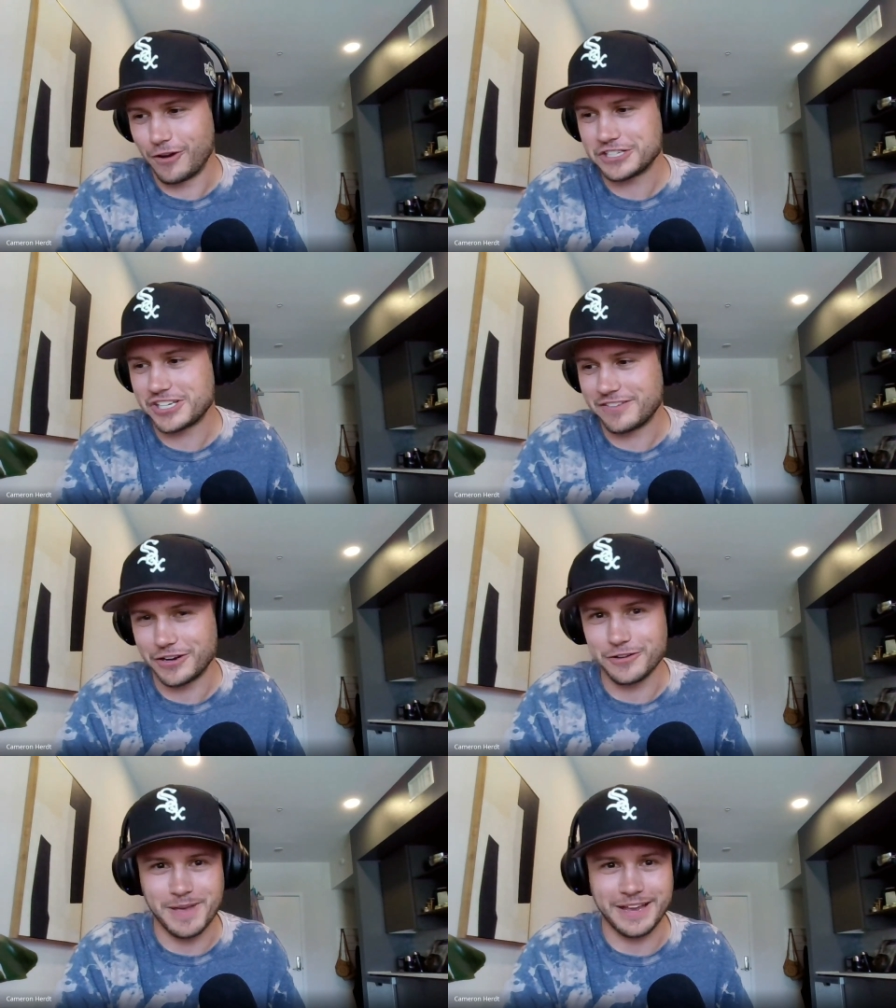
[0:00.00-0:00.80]
Rush ever
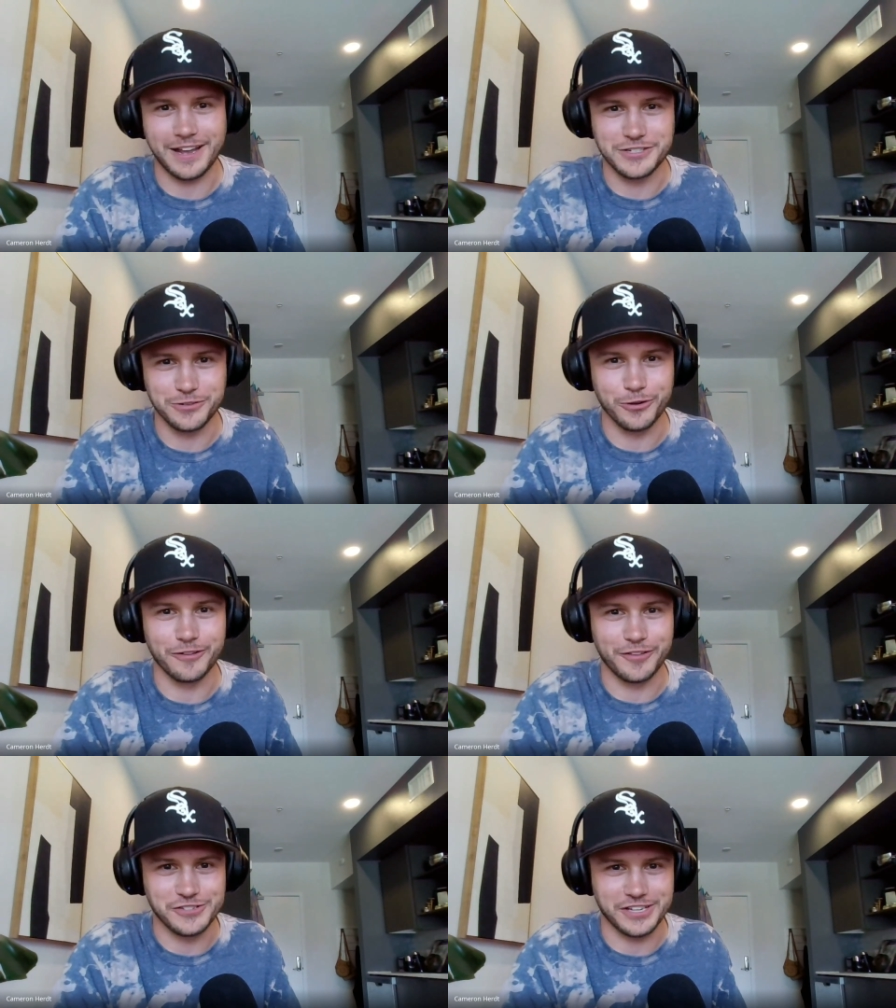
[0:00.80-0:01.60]
goes back on tour.
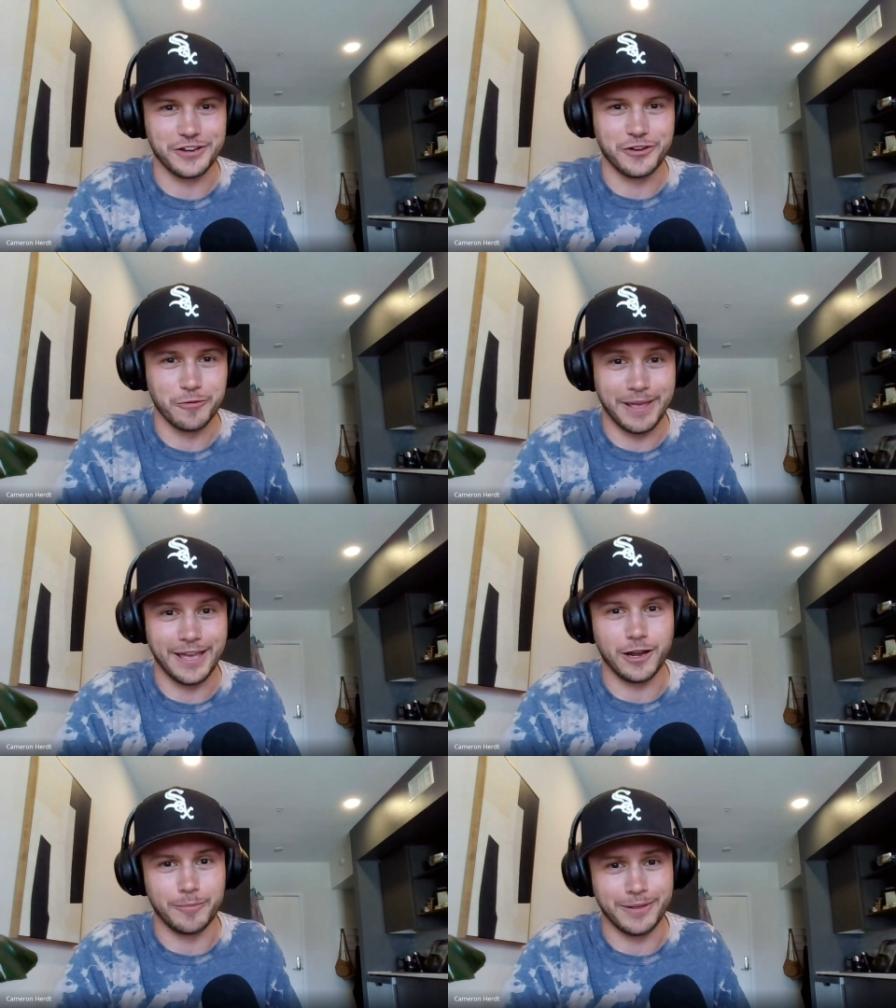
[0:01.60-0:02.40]
If there's like a new
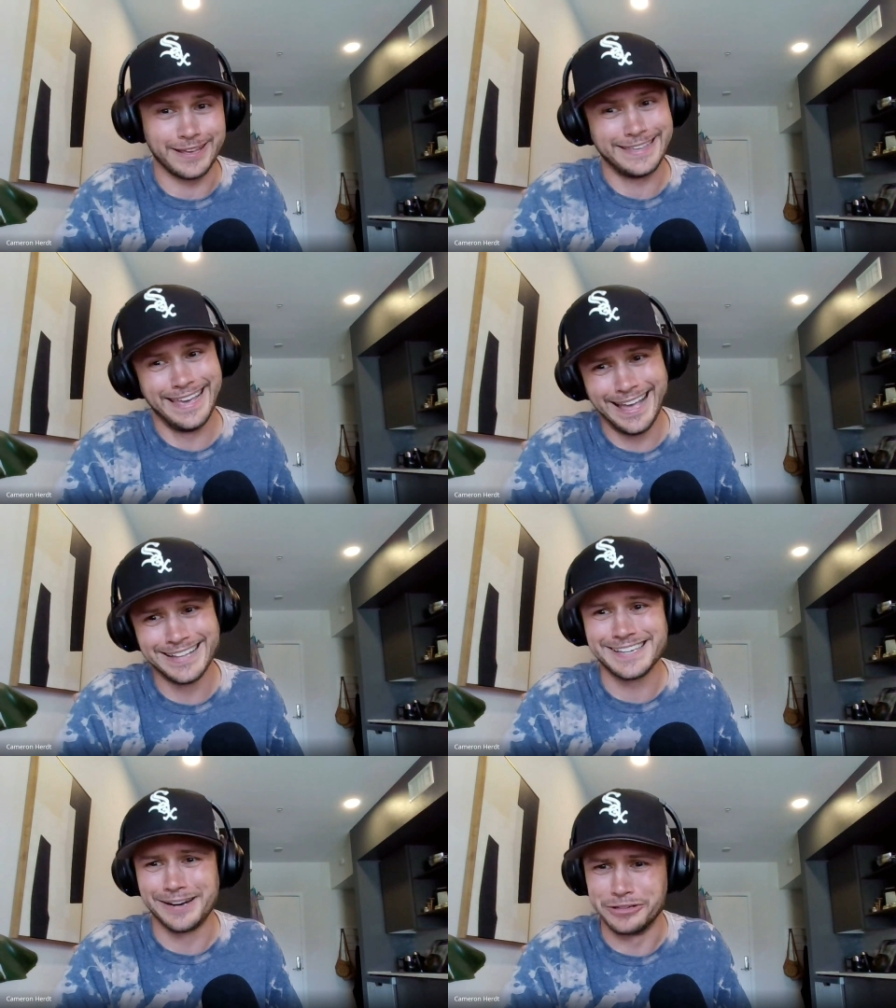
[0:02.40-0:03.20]
band, I'll be like, yeah,
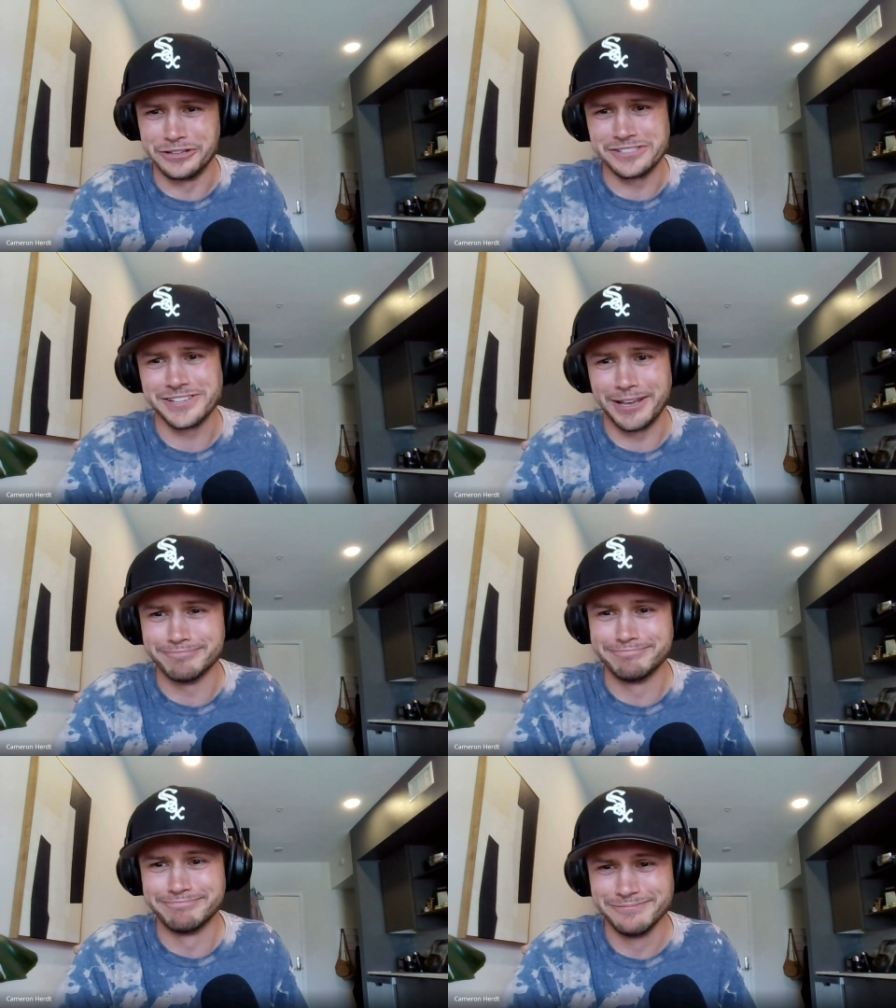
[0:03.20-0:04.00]
it's not really the same.